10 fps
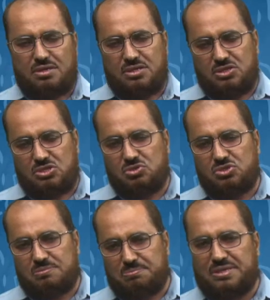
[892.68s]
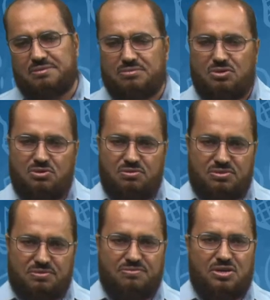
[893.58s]
Here use be or
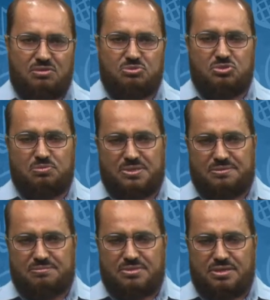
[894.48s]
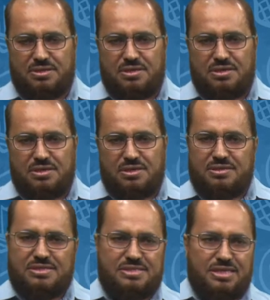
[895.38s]
the verb to be.
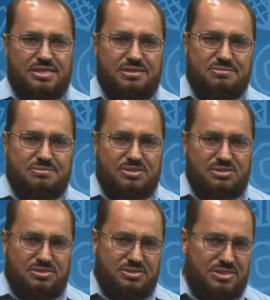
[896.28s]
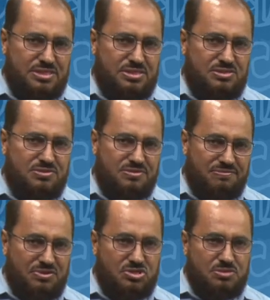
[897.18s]
The second sentence, the
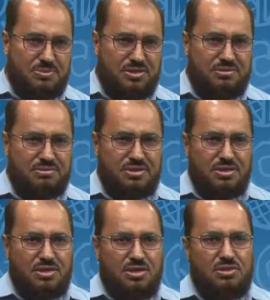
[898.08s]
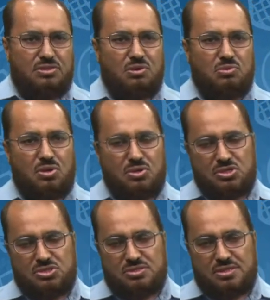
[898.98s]
first verb, the
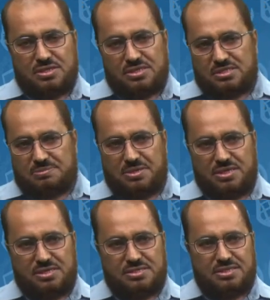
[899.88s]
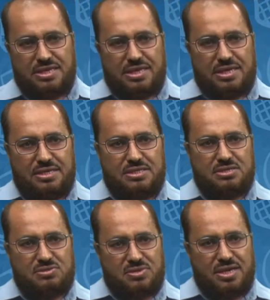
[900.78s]
worst space in
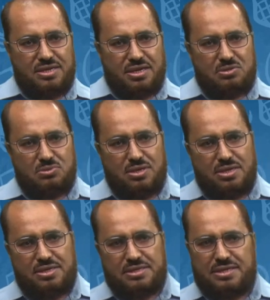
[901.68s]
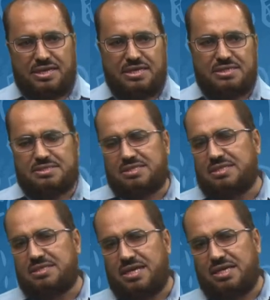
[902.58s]
Krakatoa in
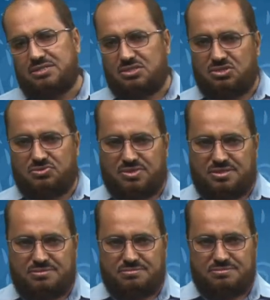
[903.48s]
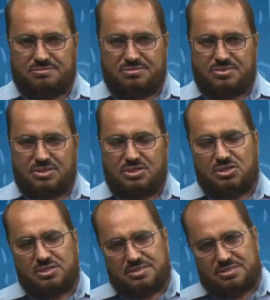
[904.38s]
1883.
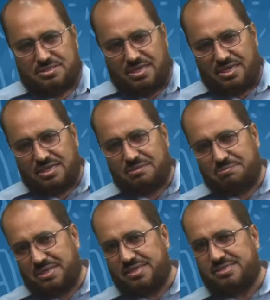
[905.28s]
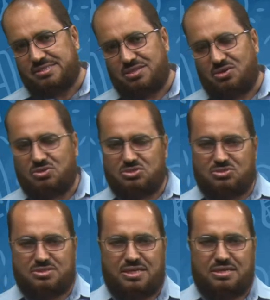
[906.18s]
Take place or
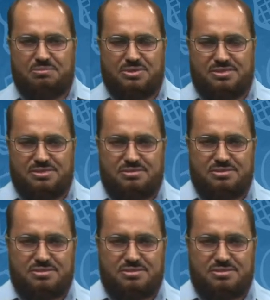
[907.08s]
to take place.